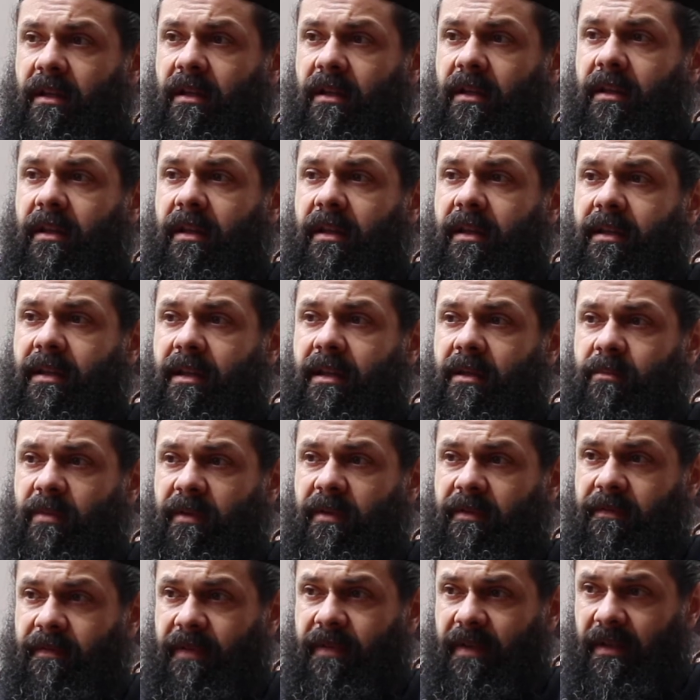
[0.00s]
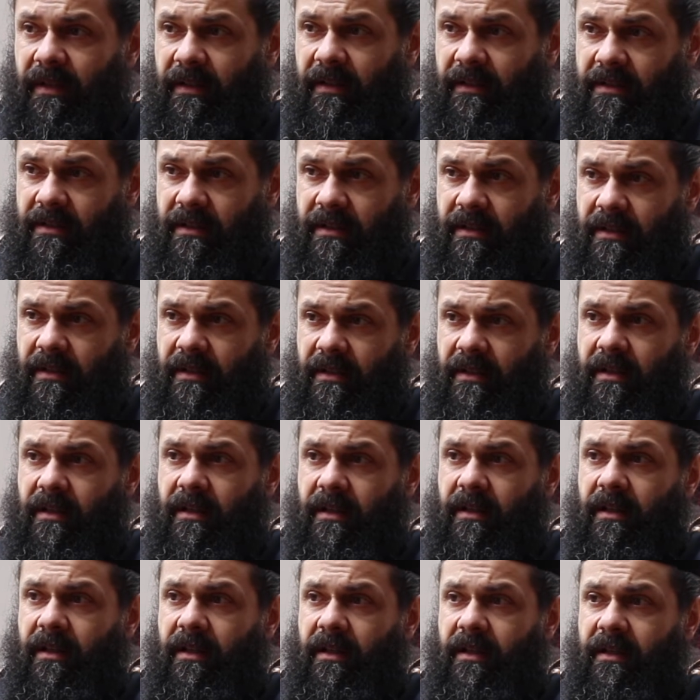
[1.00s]
They can be felt
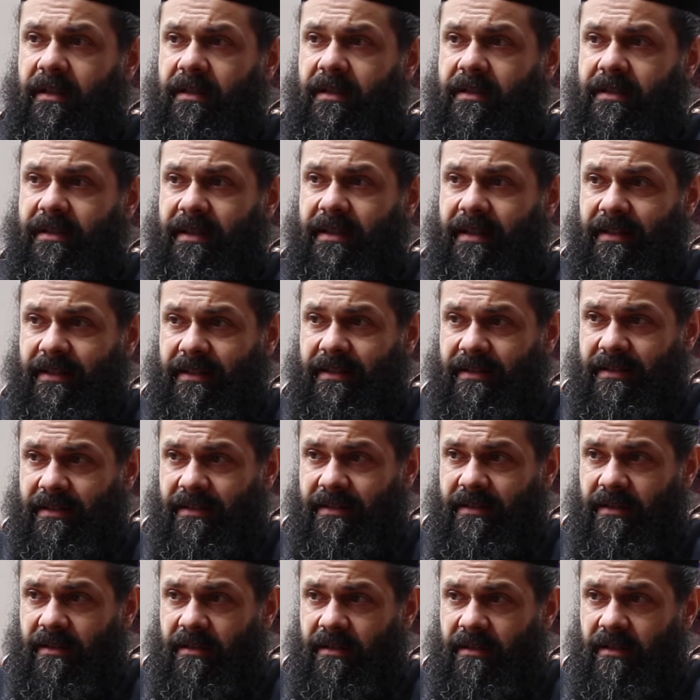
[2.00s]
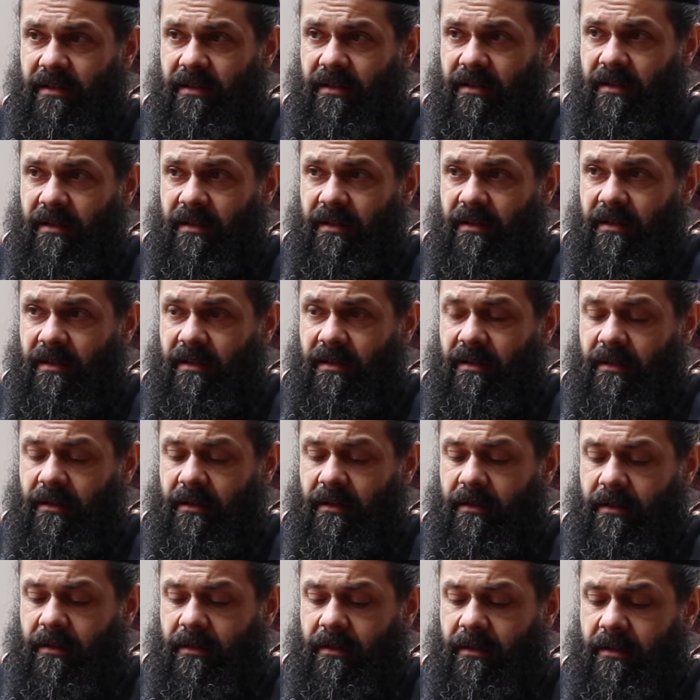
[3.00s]
and sensed.
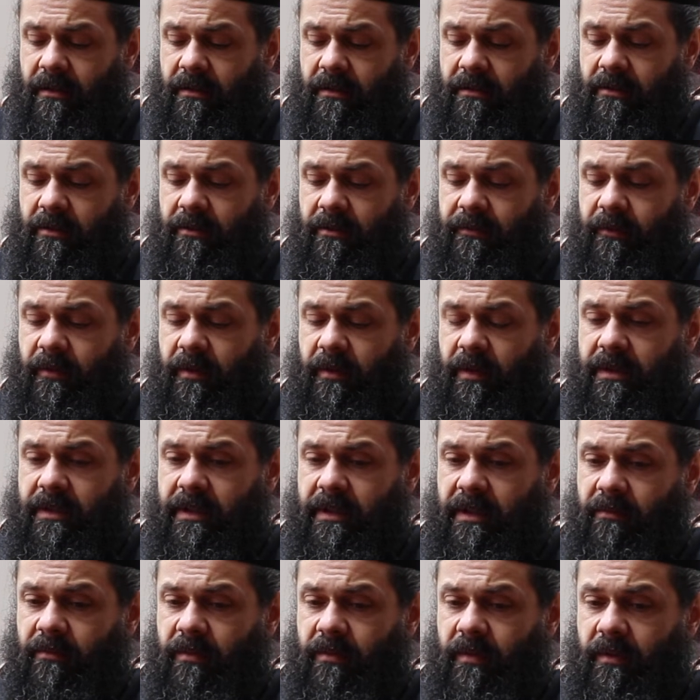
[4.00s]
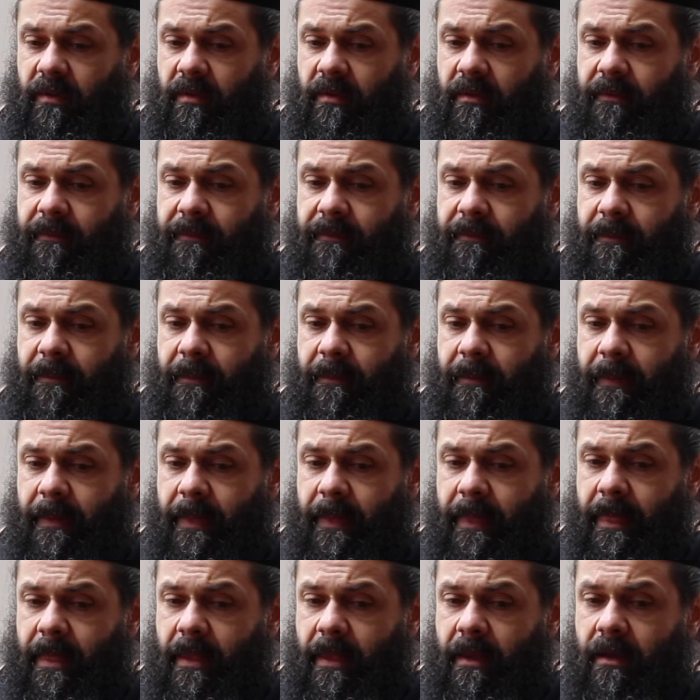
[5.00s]
So for example,
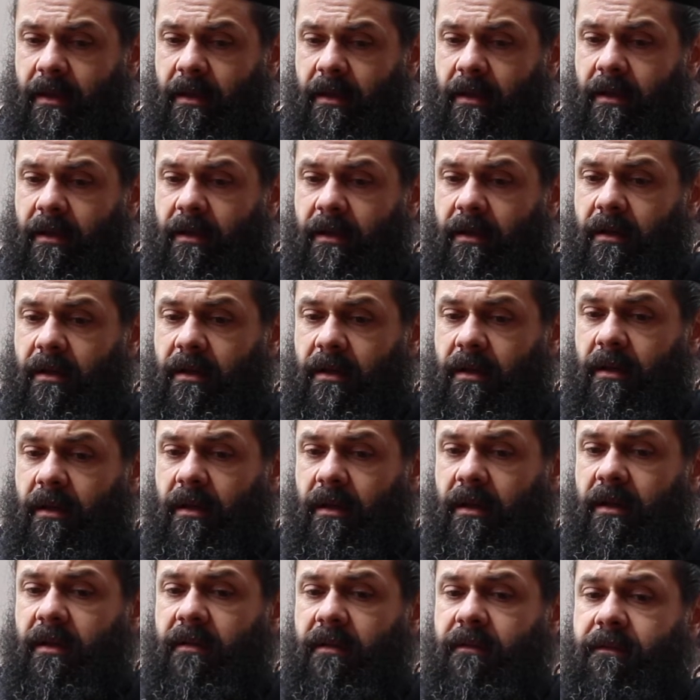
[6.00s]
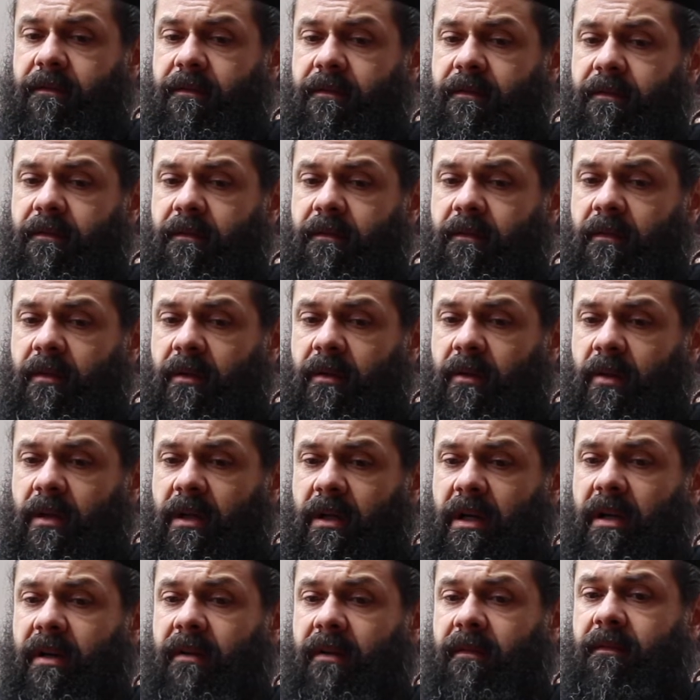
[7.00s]
if you
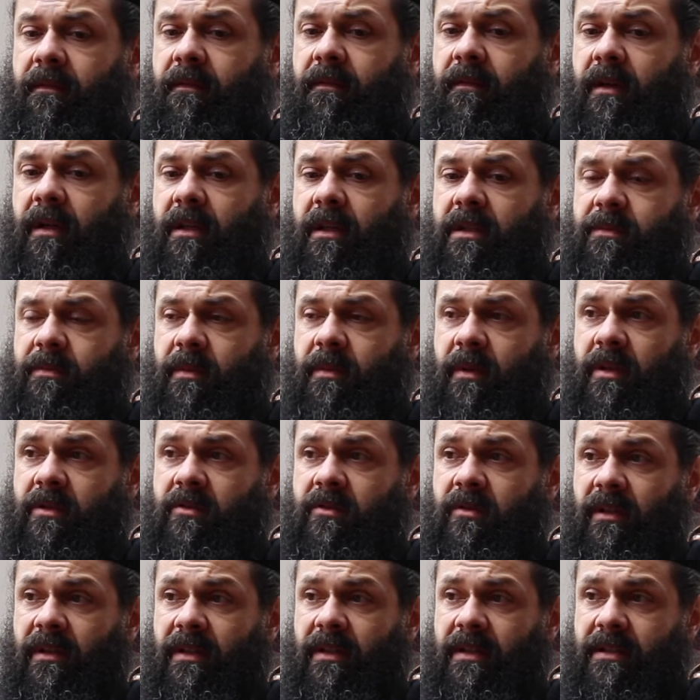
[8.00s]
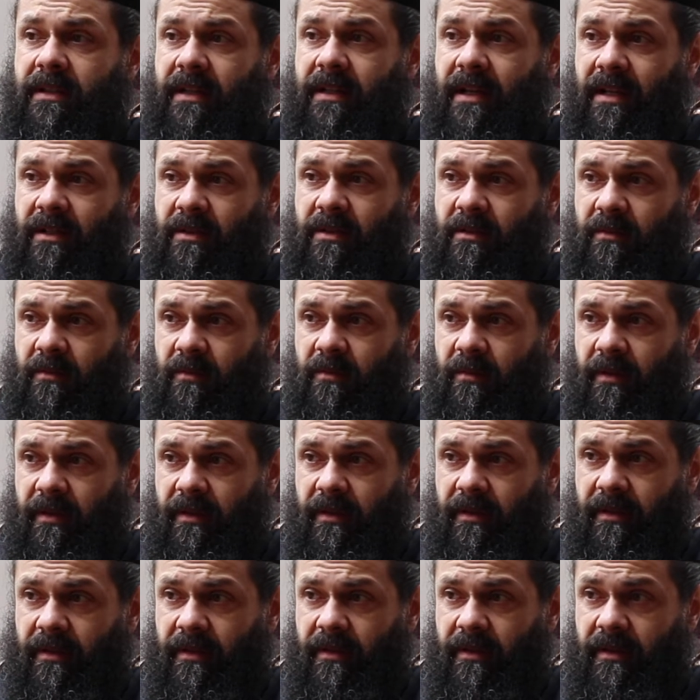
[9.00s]
have a spiritual discussion
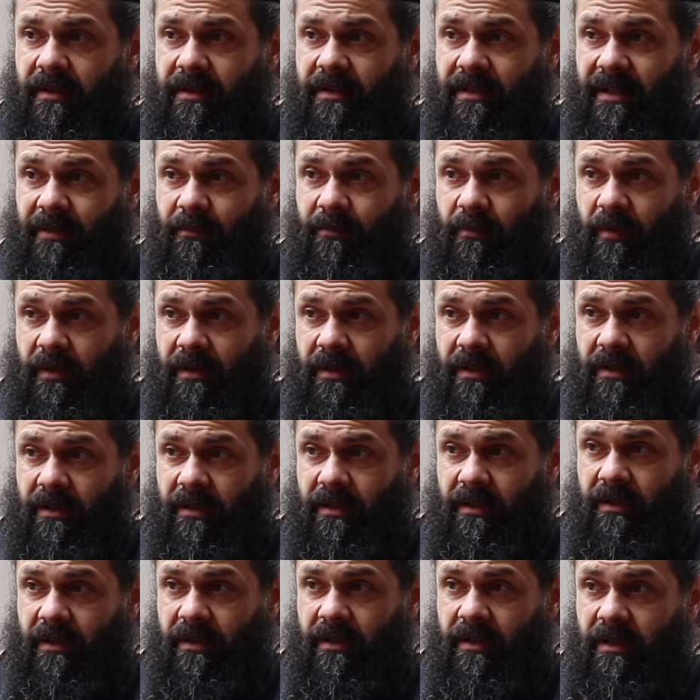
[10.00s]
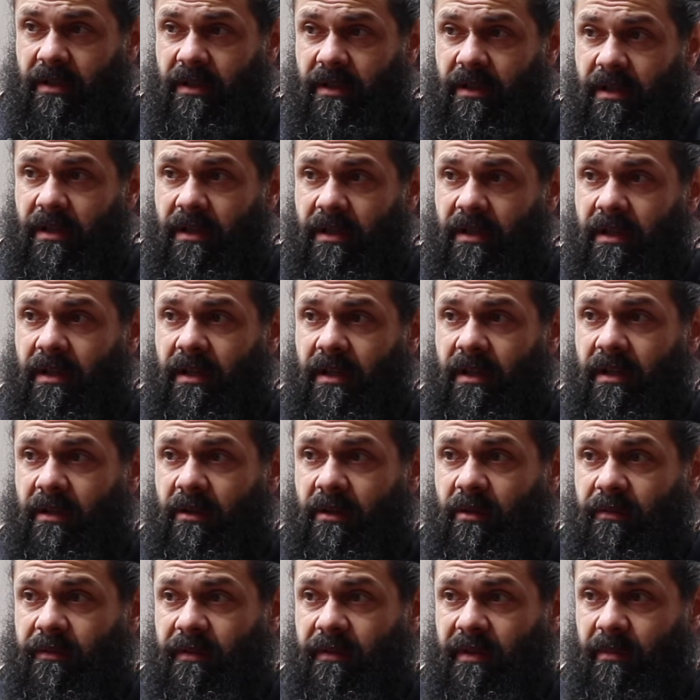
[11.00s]
with someone and
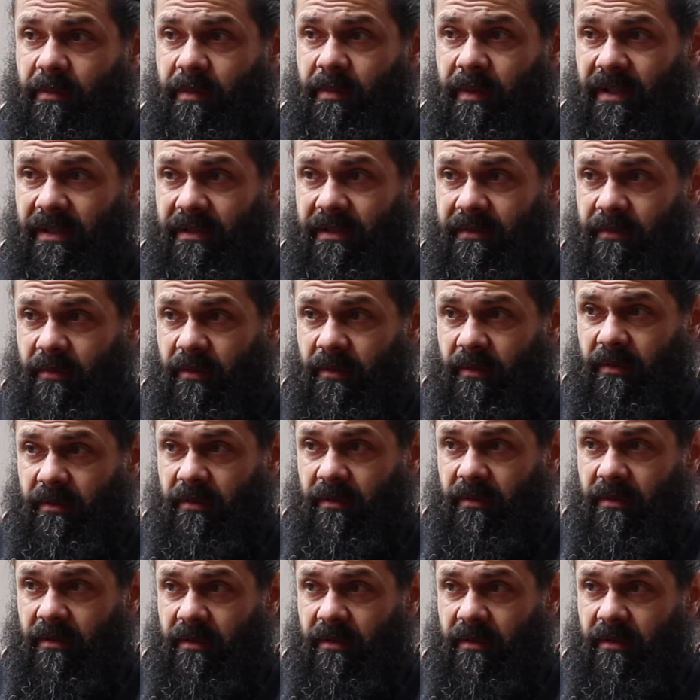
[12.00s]
you feel peaceful